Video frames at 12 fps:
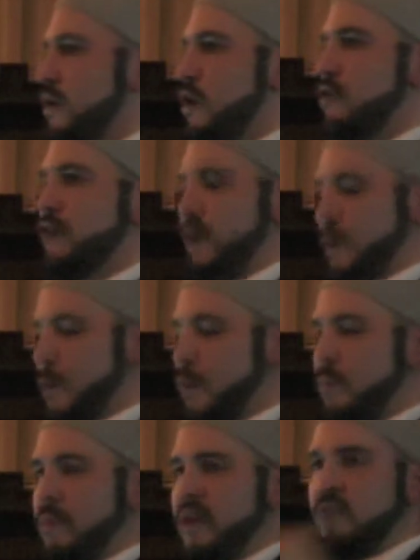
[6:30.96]
Okay,
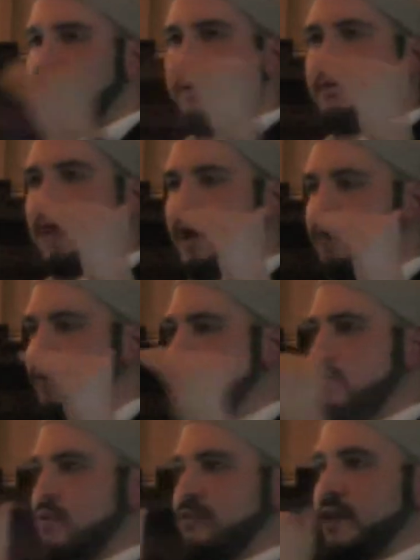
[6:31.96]
men and women have
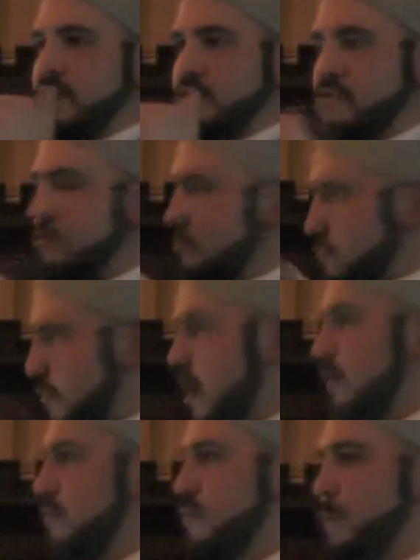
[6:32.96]
equal intelligence,
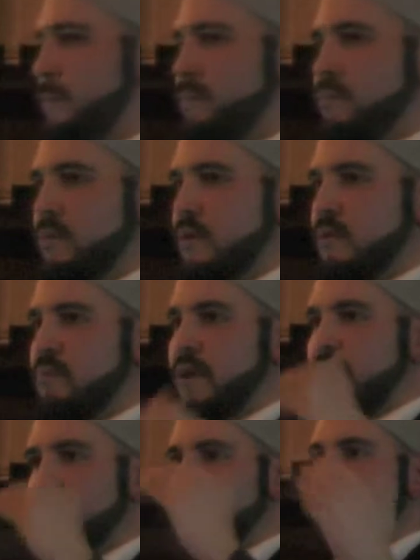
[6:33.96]
fine.
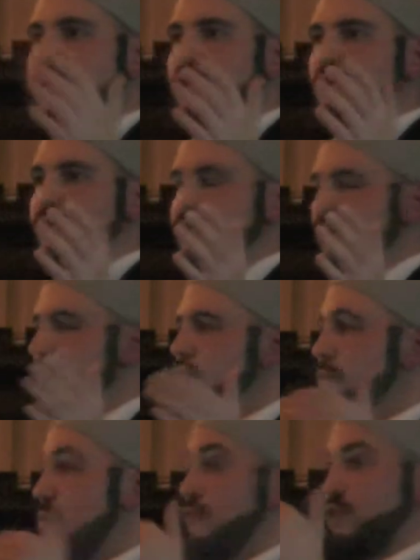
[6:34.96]
Men and women obviously
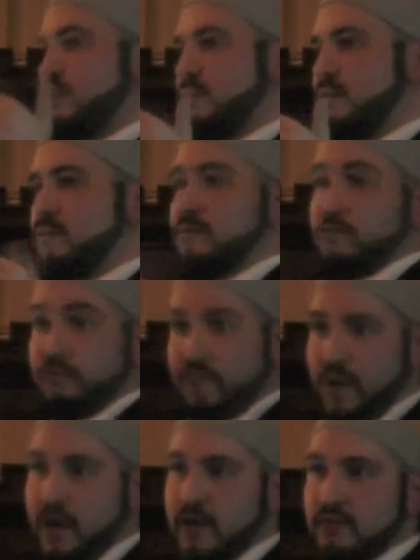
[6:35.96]
are both human,
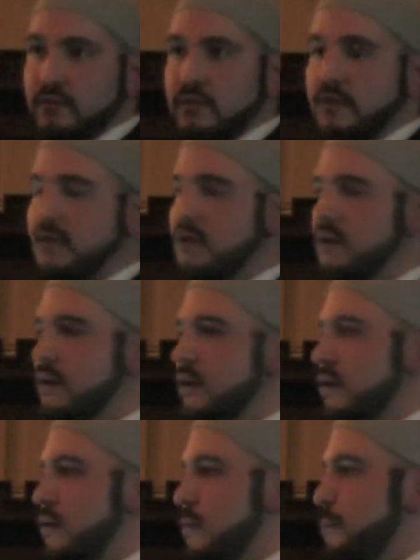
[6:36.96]
fine.
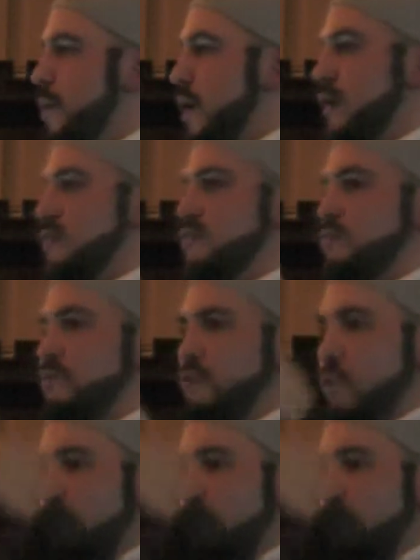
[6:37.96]
But with